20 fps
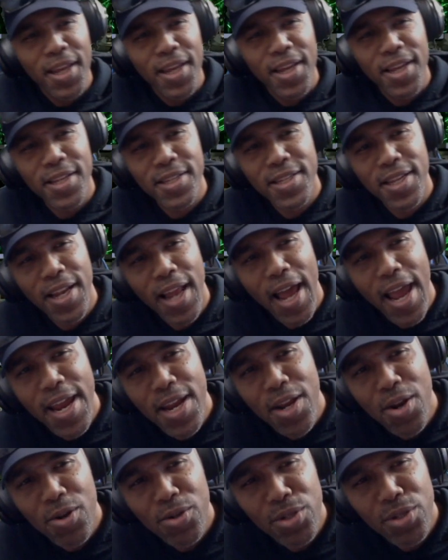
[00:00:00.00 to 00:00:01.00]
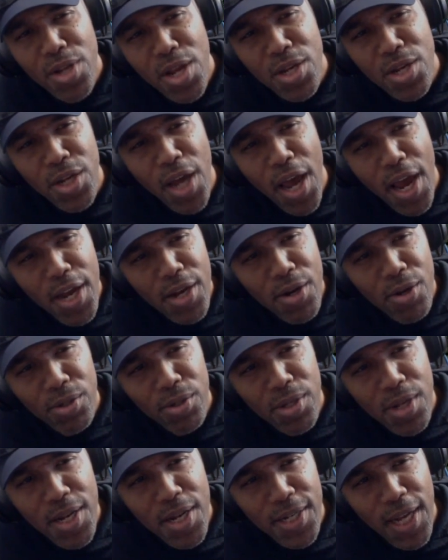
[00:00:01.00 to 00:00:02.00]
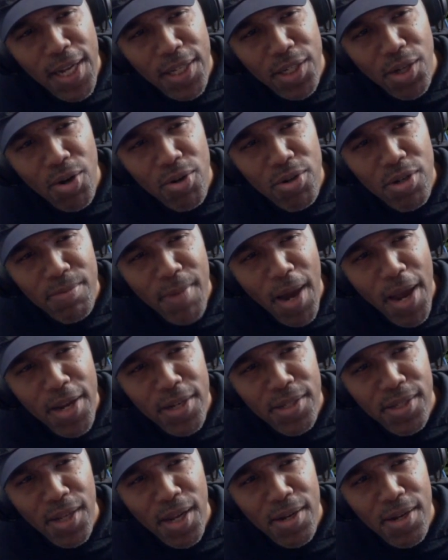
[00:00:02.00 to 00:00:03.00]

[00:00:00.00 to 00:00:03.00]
he said, I ain't no snitch, I ain't no snitch, I told them I ain't say